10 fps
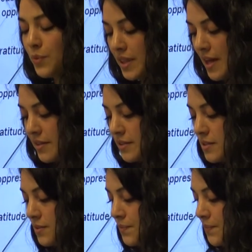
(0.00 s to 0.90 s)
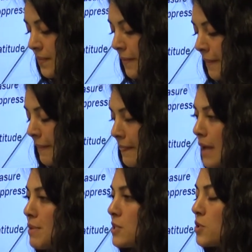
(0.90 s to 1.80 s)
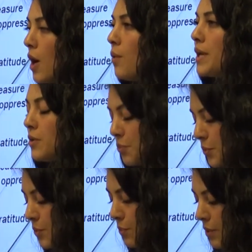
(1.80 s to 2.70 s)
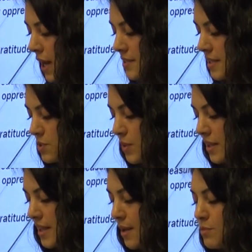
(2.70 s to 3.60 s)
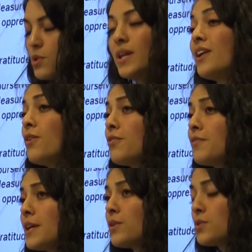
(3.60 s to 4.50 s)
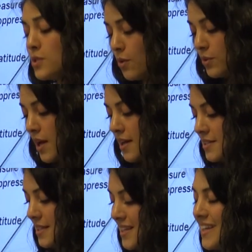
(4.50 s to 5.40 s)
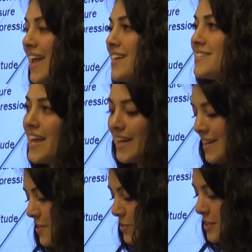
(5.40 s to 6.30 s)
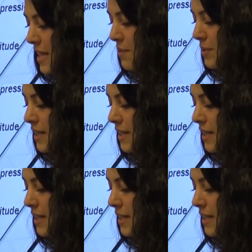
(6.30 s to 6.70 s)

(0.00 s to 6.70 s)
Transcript: with others. That means going through the process with them so they don't feel so lost that they can't take another step,